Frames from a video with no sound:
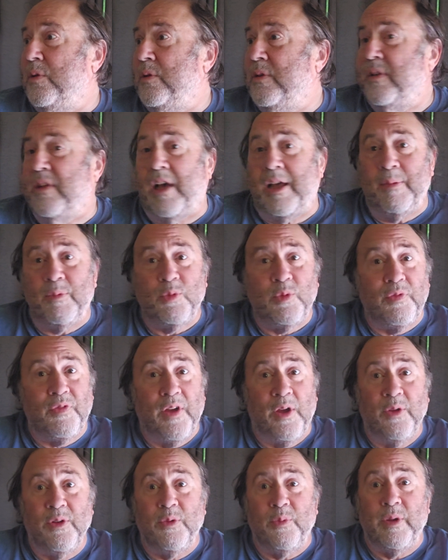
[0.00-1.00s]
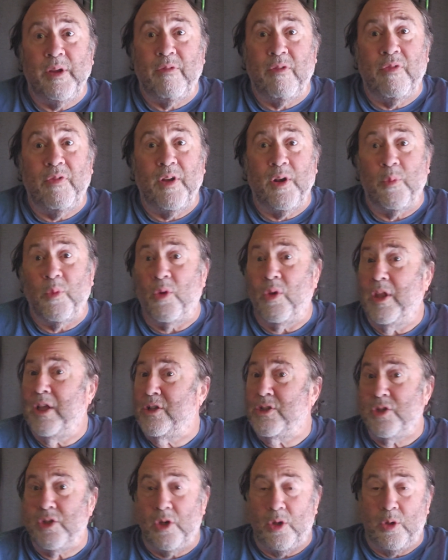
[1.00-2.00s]
the items we found, did we ever find a
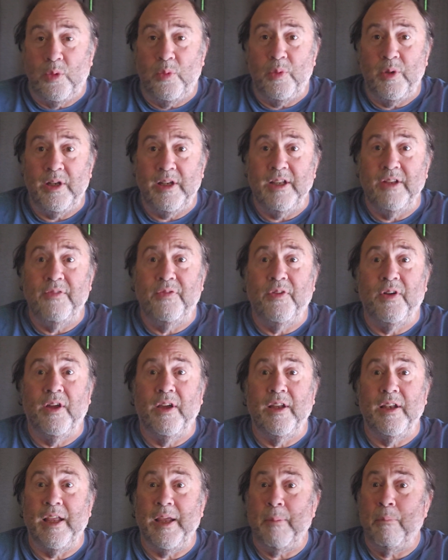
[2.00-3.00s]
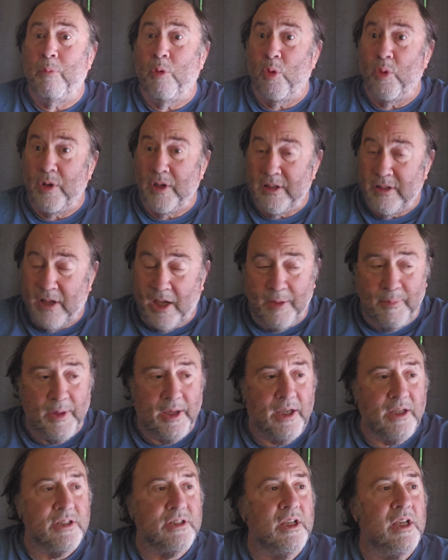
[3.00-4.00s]
Rolex? No. We did find a broken
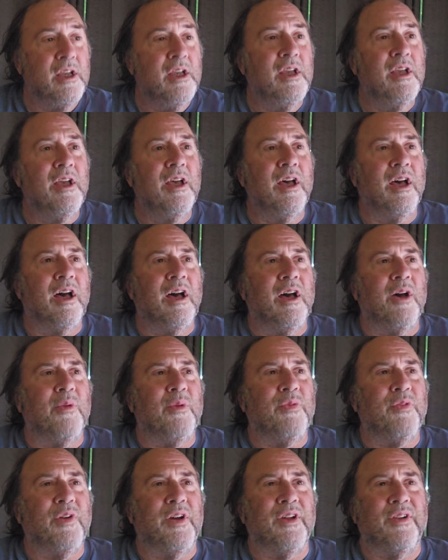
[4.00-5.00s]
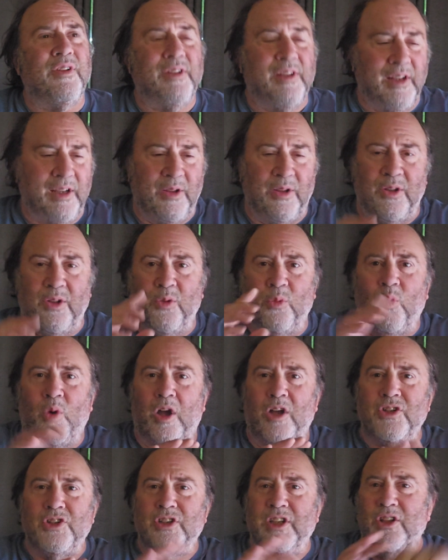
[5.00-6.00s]
Timex. We found like a little
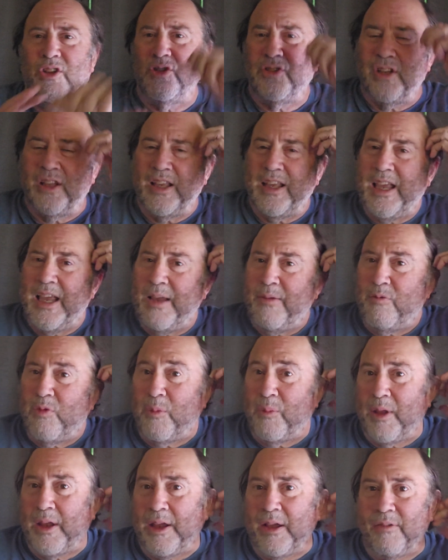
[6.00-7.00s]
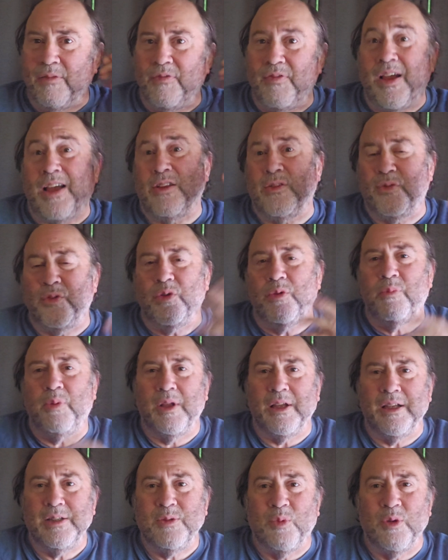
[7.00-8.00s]
watch that looks like it came from like a fast food
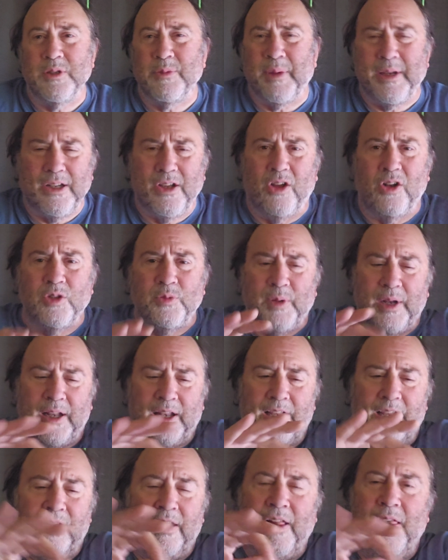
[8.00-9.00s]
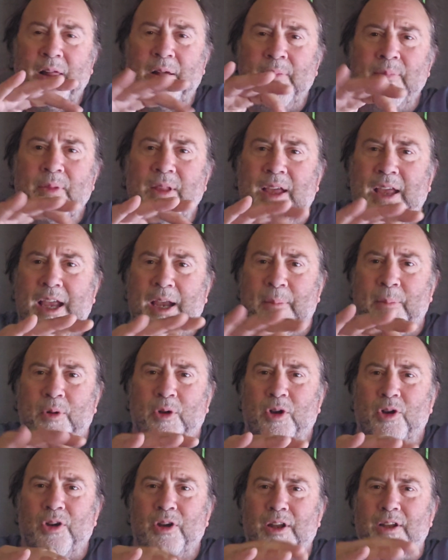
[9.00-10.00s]
place. It wasn't McDonald's, but it had like a
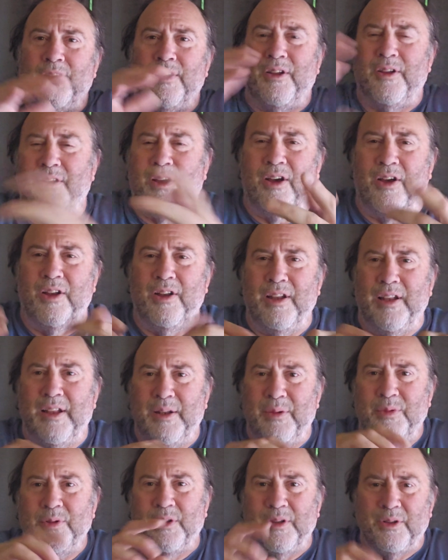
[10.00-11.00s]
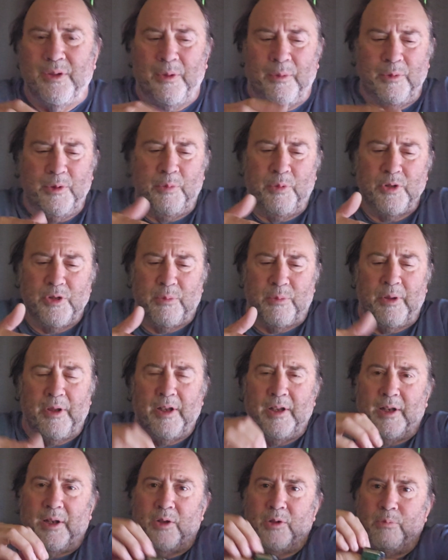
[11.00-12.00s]
hamburger on it, and it was a little, you push a button
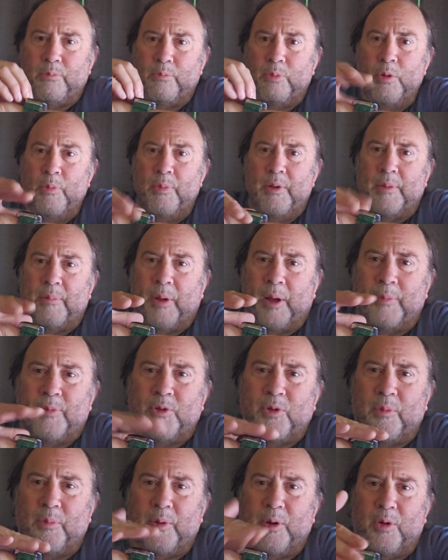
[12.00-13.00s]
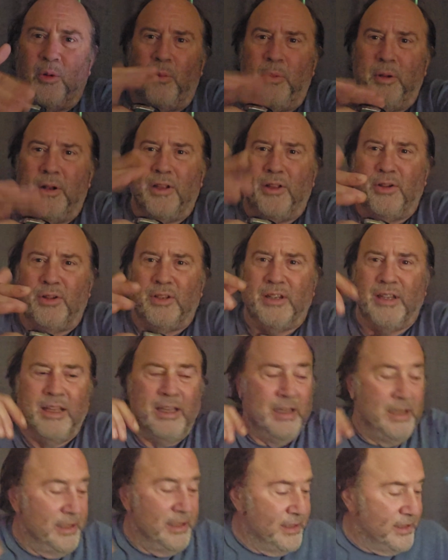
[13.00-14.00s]
and it goes boop, and it pops open, and you can
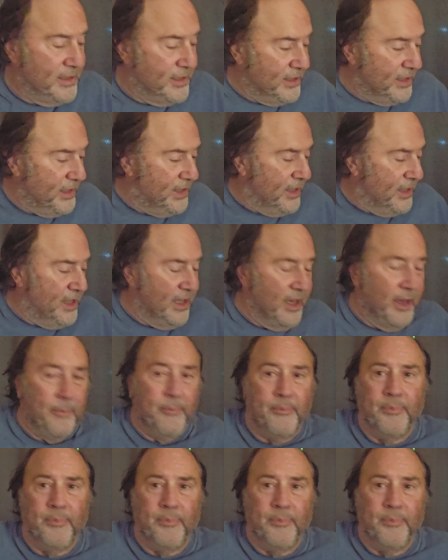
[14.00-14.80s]
see the oh,